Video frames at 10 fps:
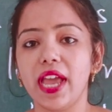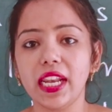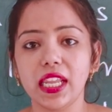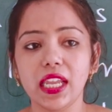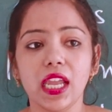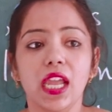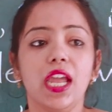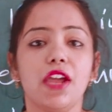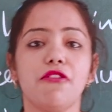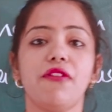
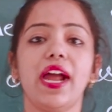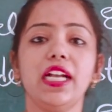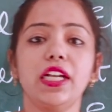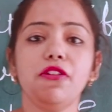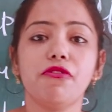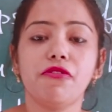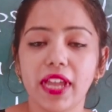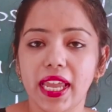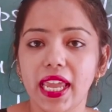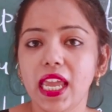very effective
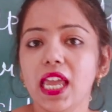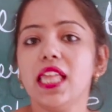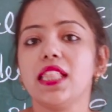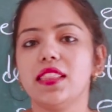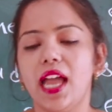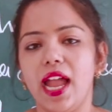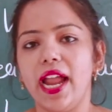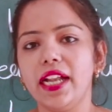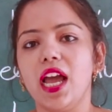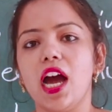way
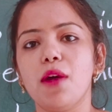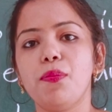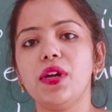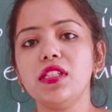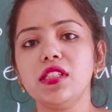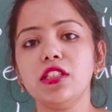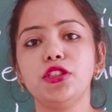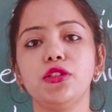that a person